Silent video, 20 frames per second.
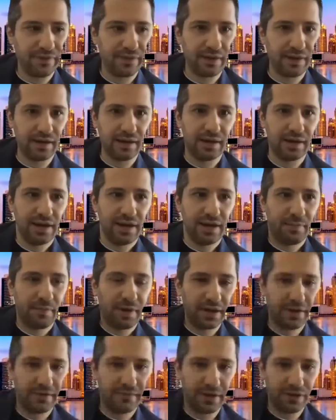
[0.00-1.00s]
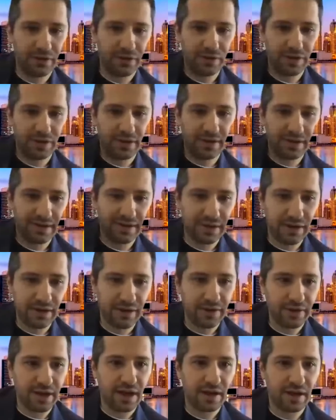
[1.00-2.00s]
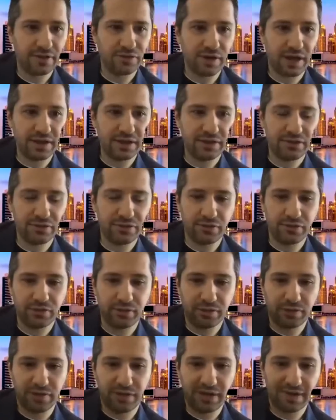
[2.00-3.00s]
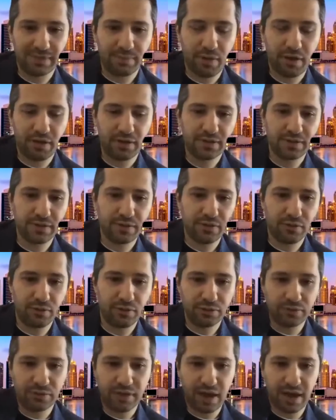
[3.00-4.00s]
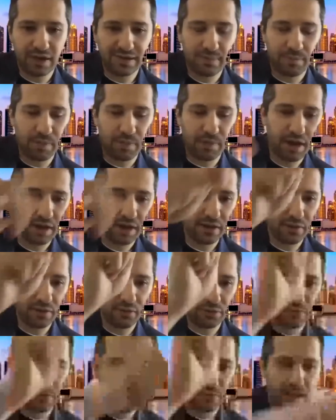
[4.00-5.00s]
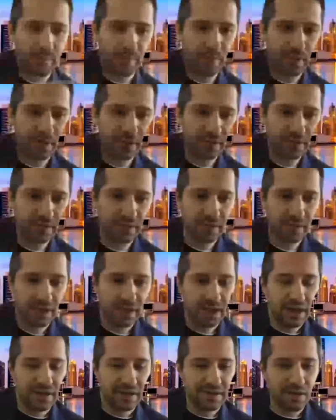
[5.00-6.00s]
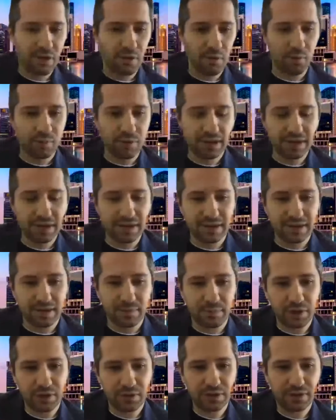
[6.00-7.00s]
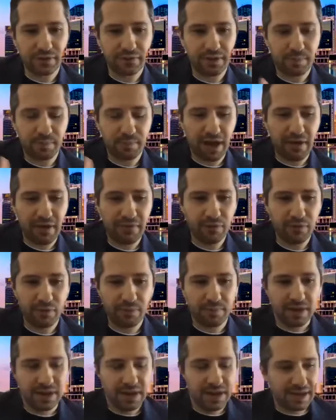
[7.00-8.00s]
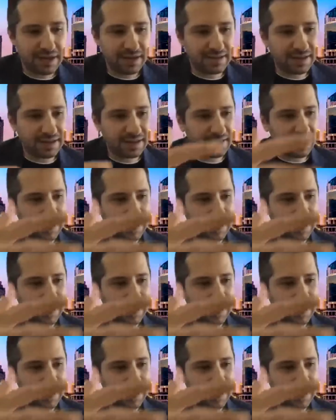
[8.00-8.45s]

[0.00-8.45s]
fill my inventory in this area? Do I need to talk to this partner, or to that supplier, or to that partner? So the beauty of the platform is it